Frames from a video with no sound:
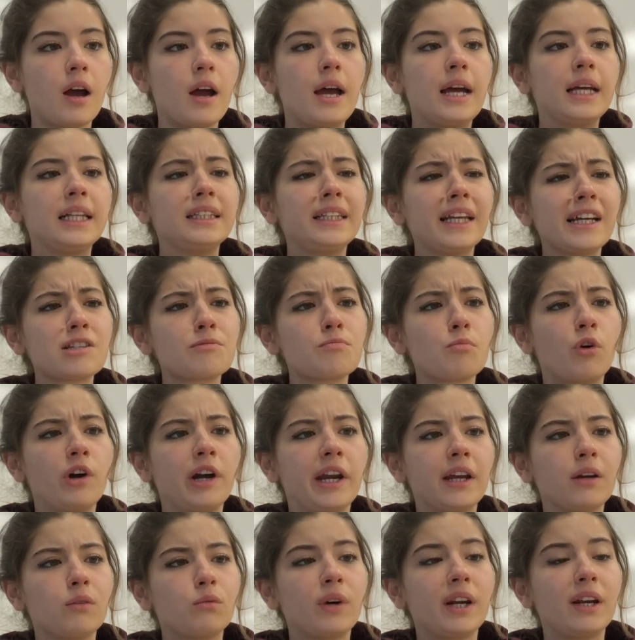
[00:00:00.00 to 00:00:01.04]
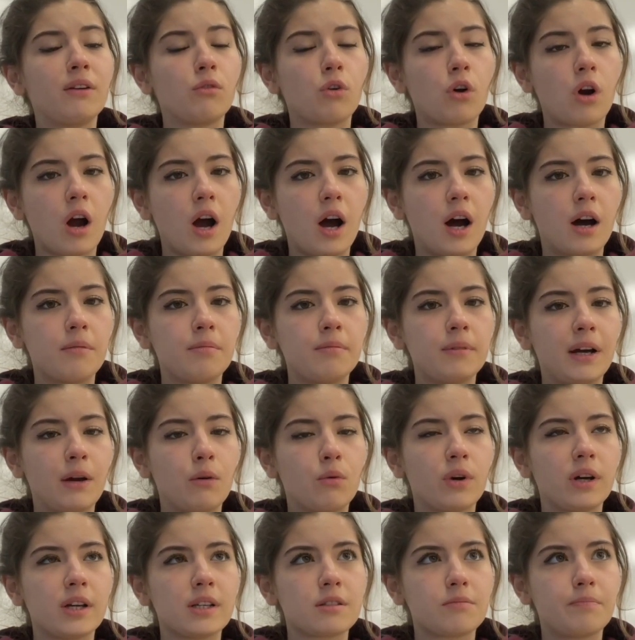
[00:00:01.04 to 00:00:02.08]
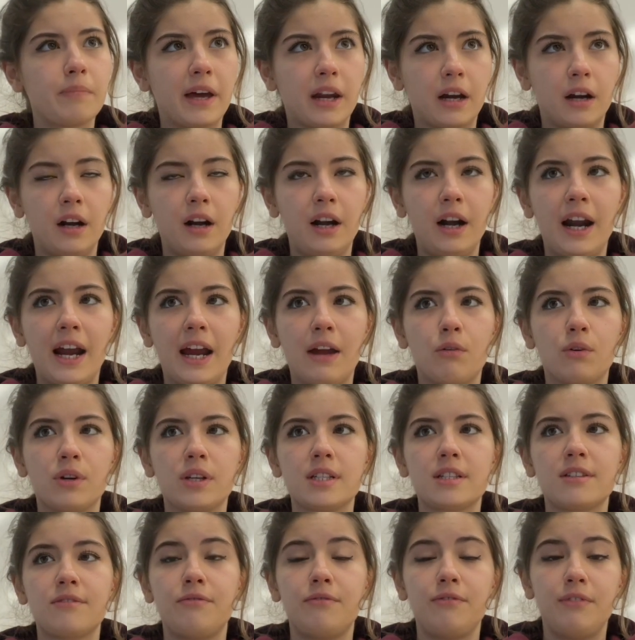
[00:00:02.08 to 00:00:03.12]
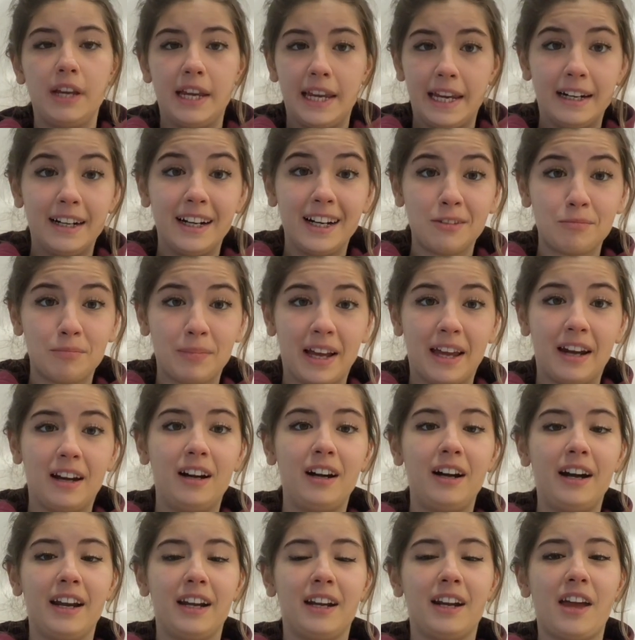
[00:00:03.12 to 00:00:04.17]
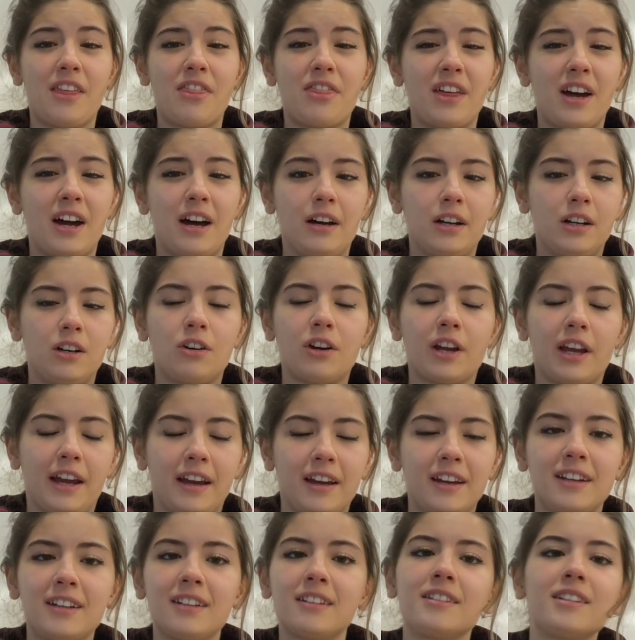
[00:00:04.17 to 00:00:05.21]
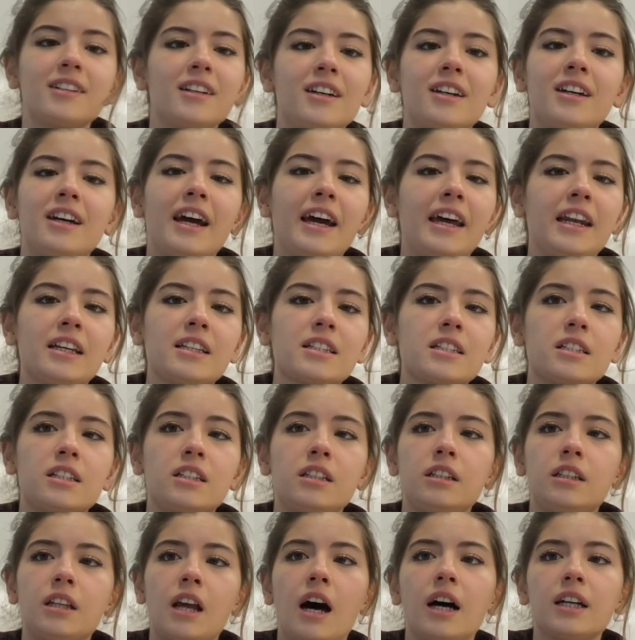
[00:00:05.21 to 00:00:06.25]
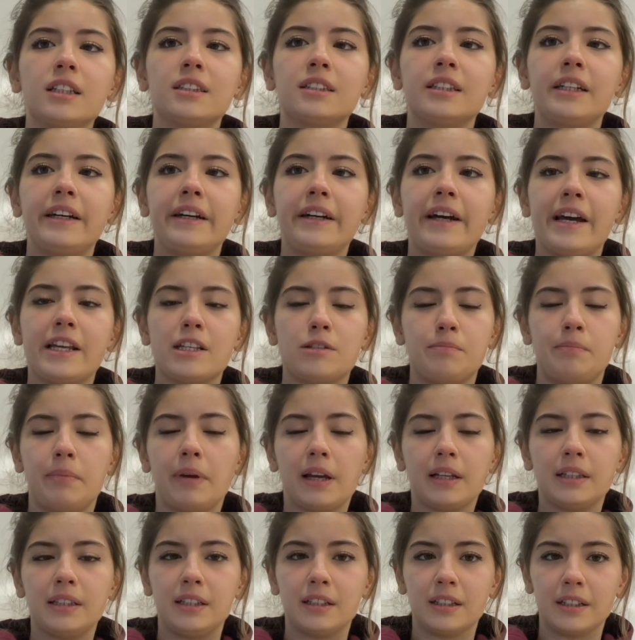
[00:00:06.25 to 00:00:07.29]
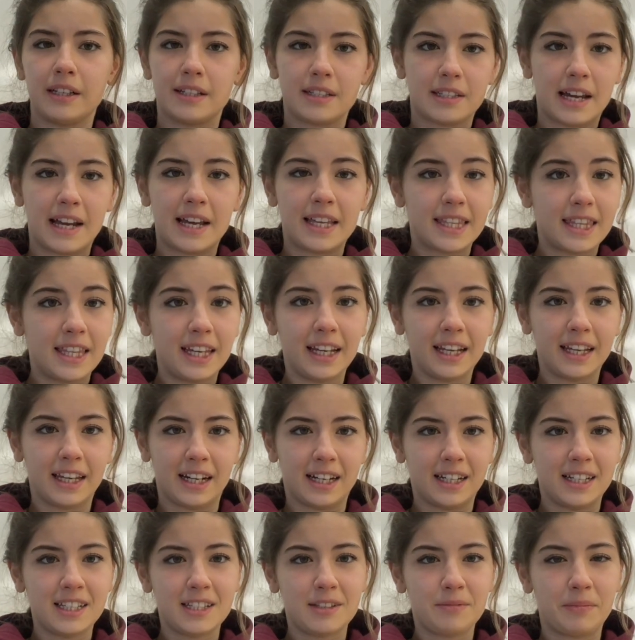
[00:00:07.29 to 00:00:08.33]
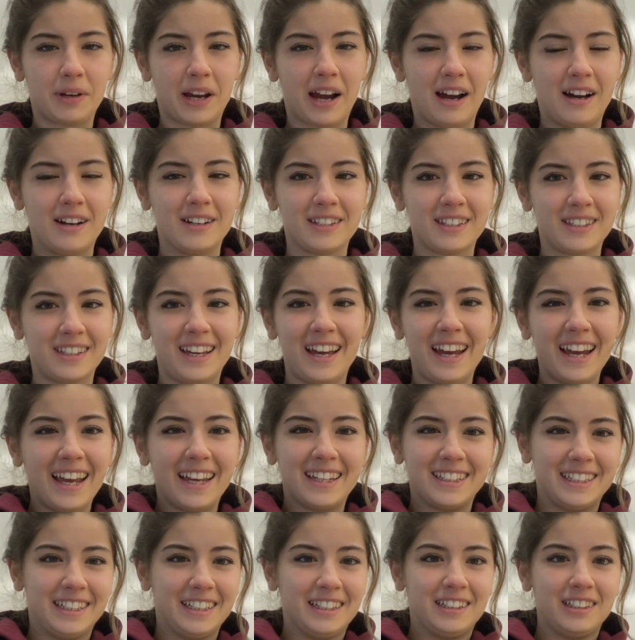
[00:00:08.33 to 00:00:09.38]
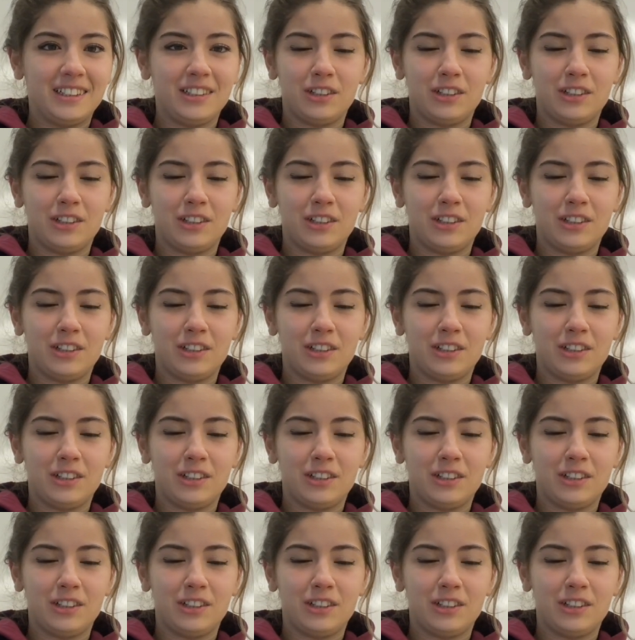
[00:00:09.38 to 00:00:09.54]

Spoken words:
Next morning when I woke up, I was better, I was hearing better, and I thought, okay, it is not as big deal as I think it is, because I can hear,